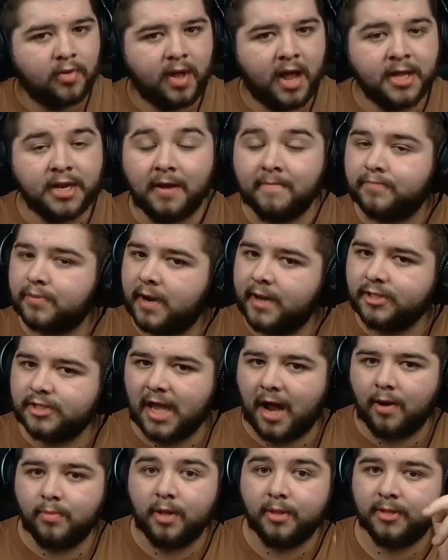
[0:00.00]
ahead and break
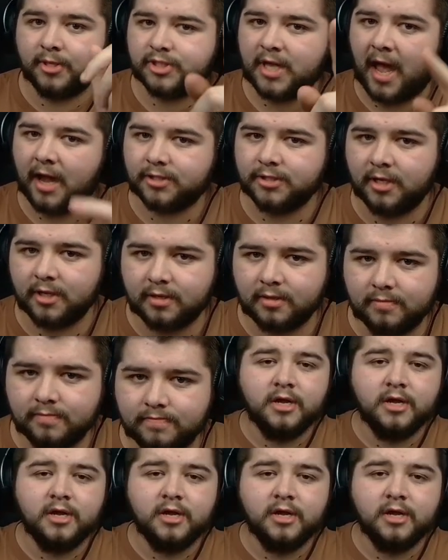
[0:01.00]
down the tactic.